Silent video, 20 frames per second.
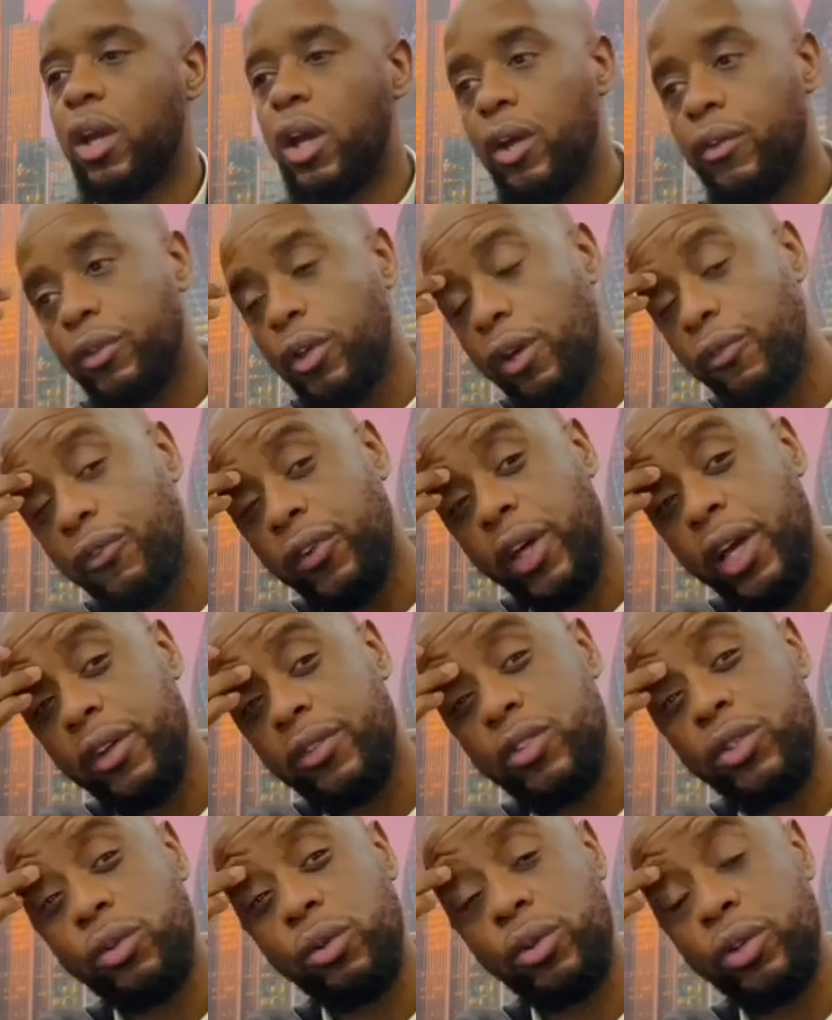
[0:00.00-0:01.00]
Don't forget
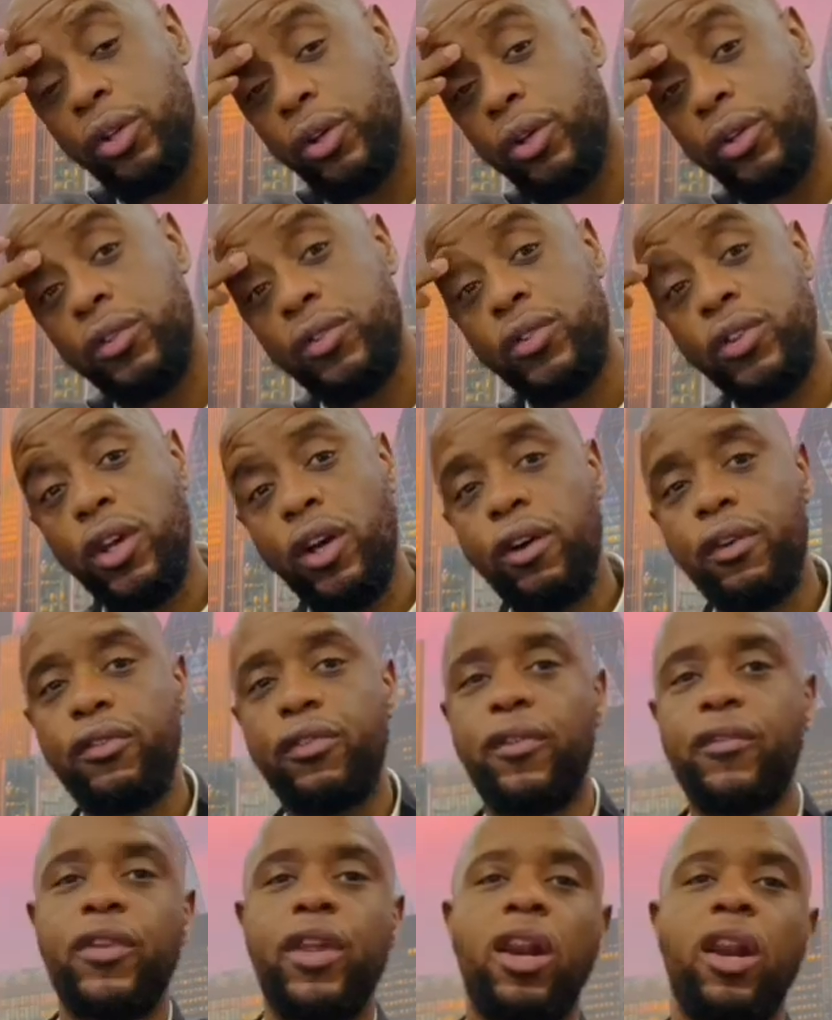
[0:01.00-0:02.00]
to do all the good
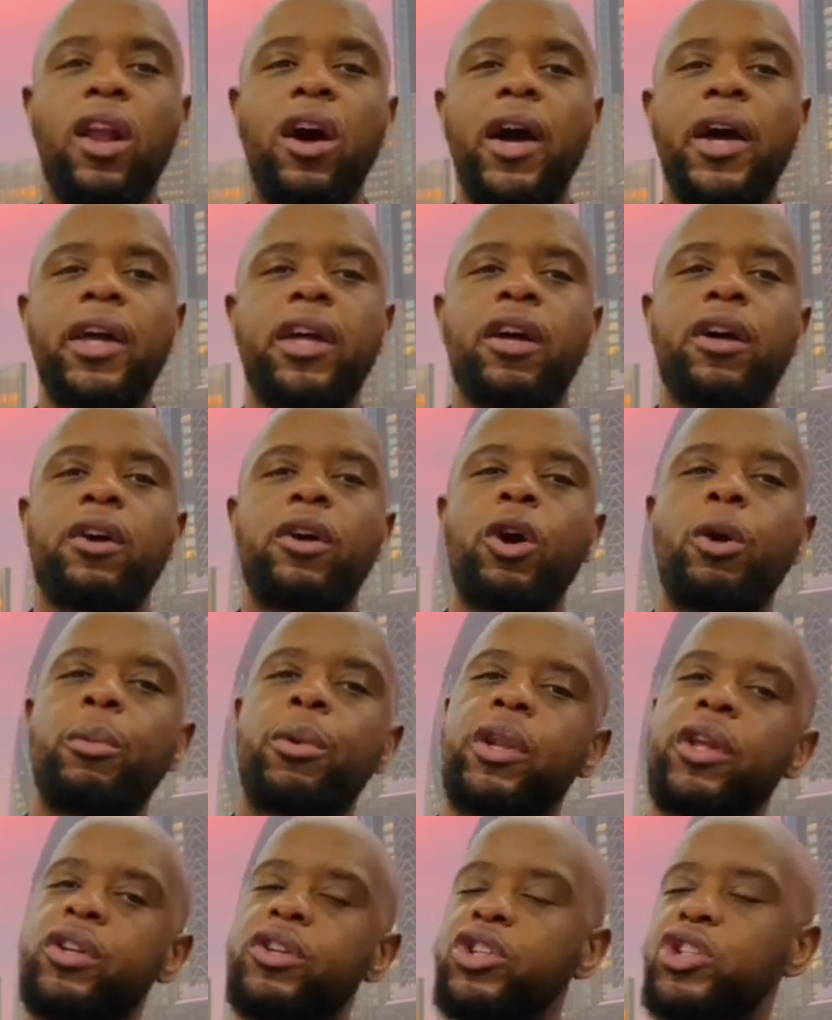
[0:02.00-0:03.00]
stuff, the like,
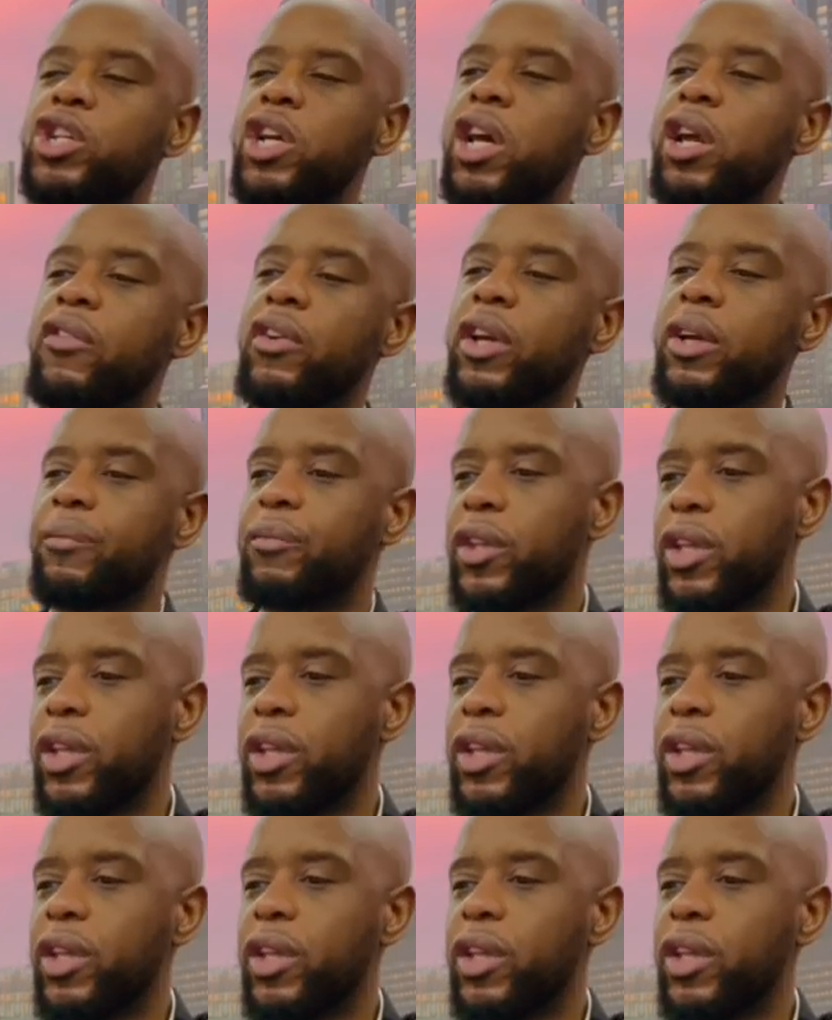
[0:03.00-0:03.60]
comment and sharing.